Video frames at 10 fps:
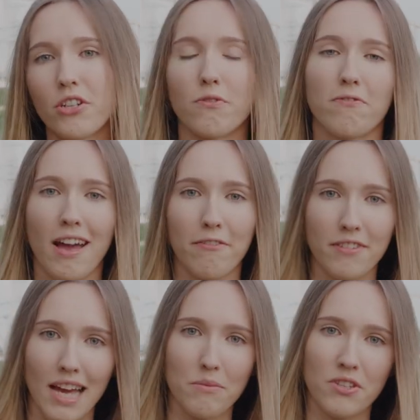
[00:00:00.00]
to 5
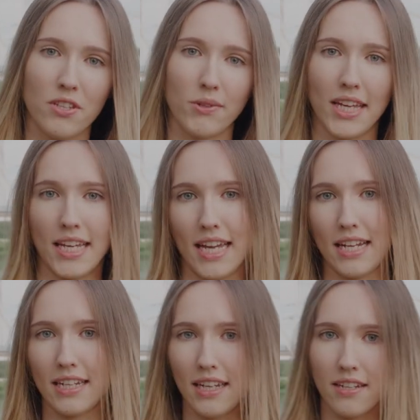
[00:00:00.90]
times so they
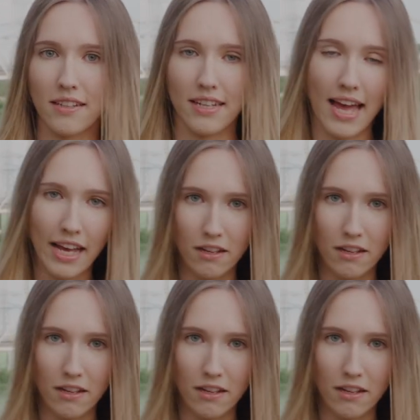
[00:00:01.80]
can get the hang